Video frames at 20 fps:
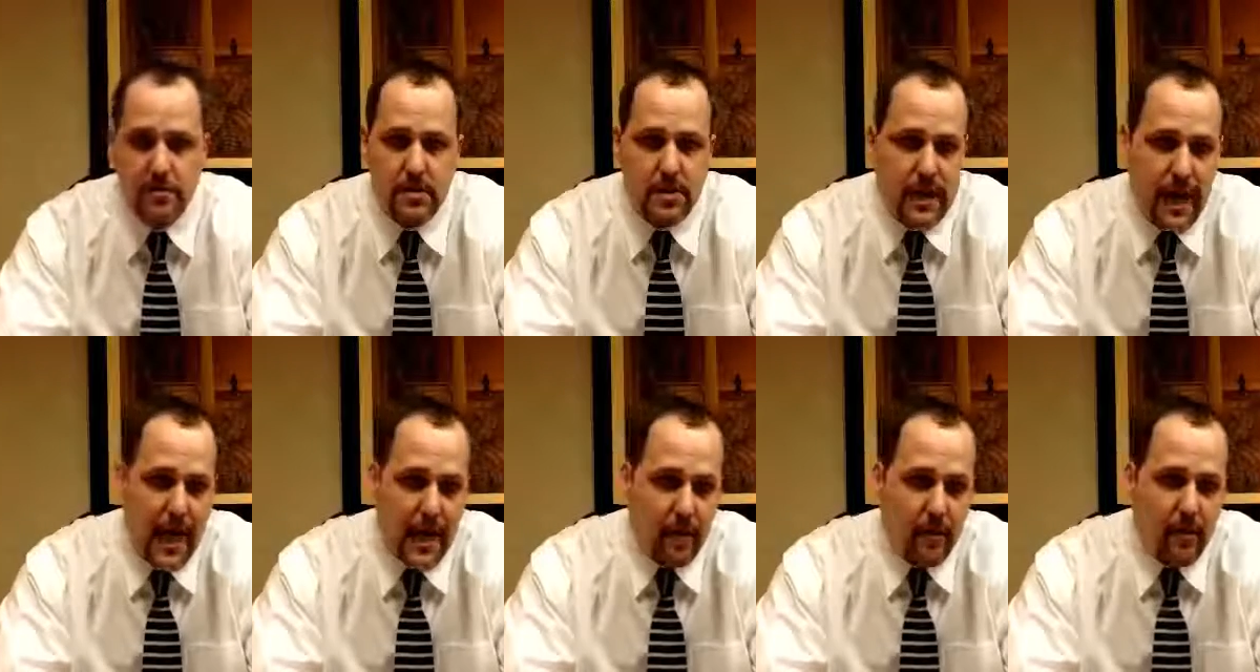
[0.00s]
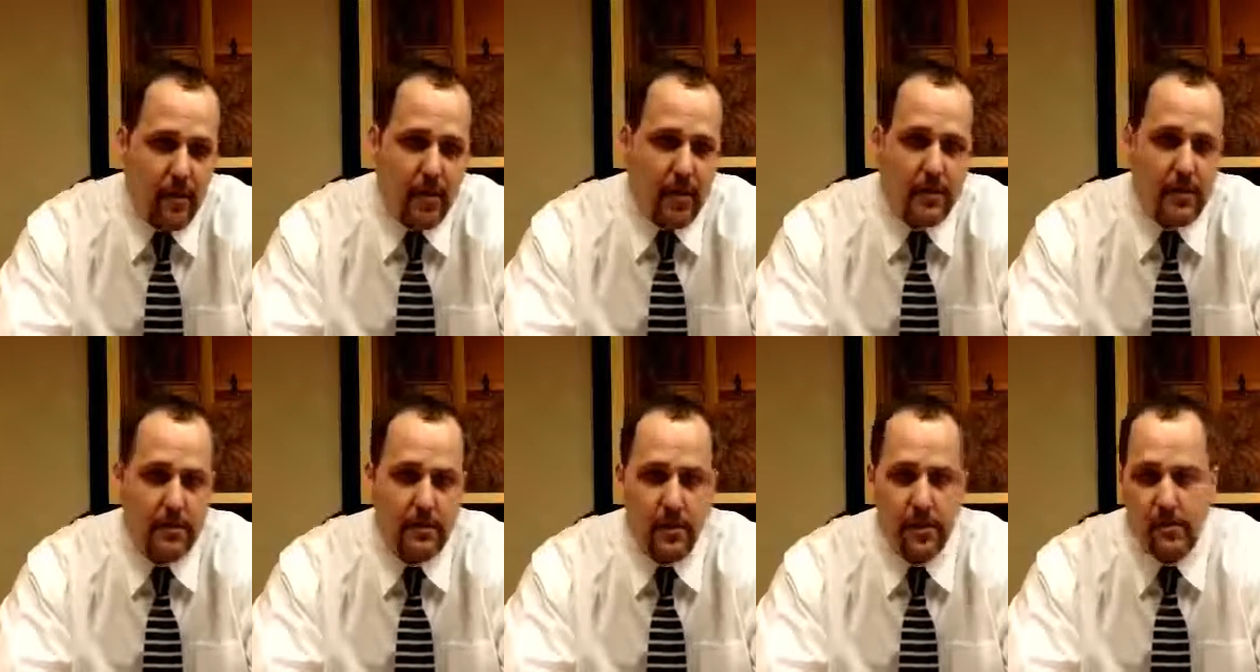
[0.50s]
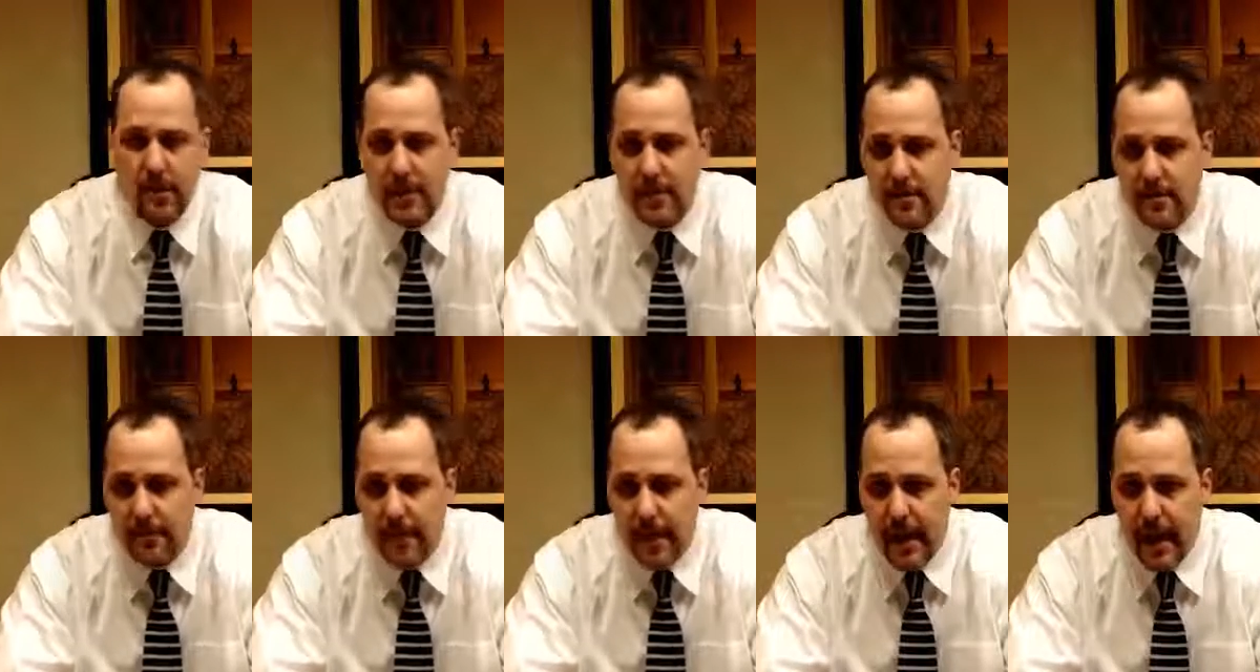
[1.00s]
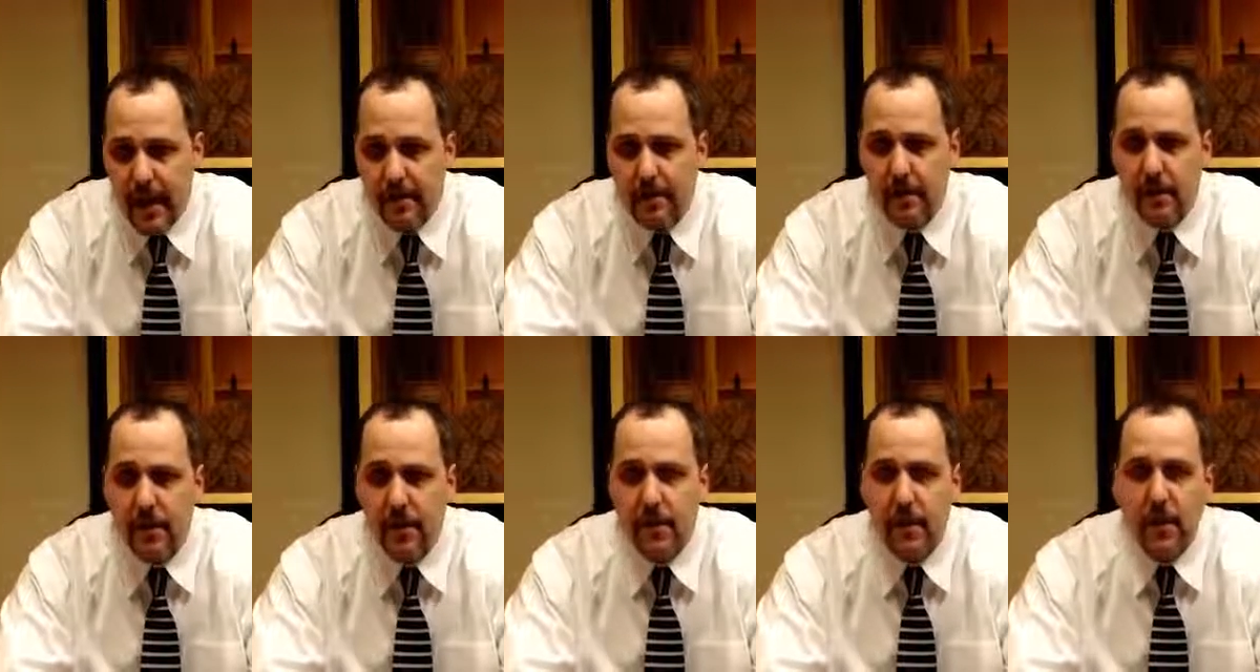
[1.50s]
staggering, aggressive
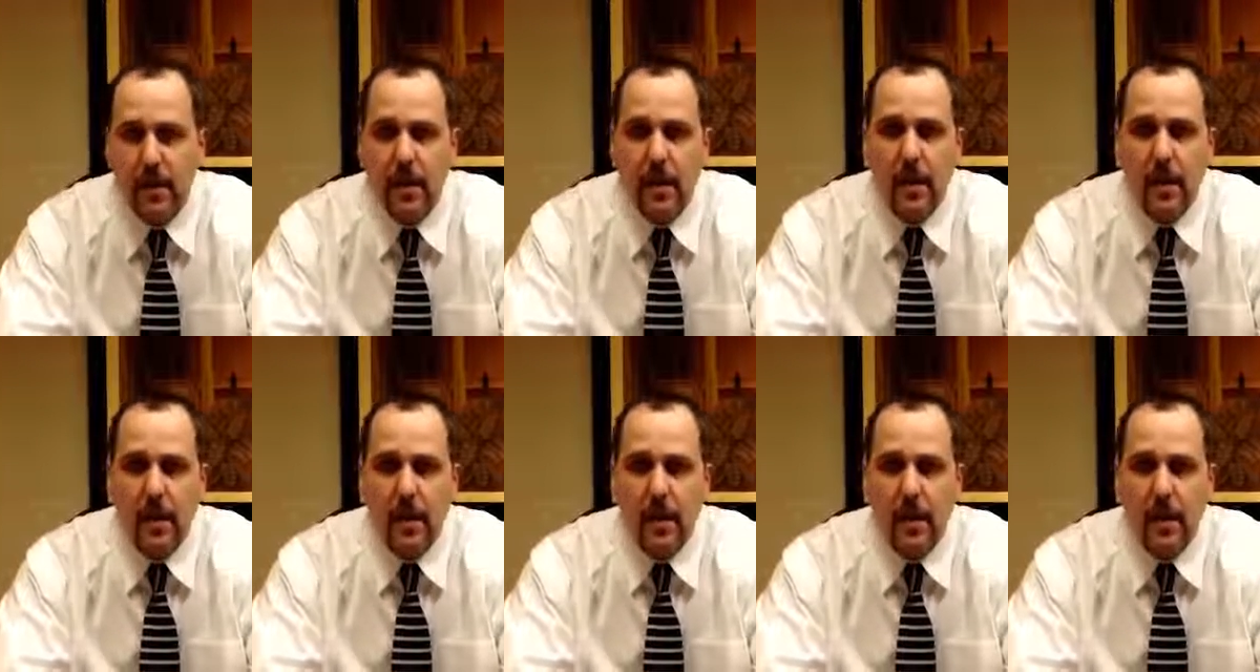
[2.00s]
behavior.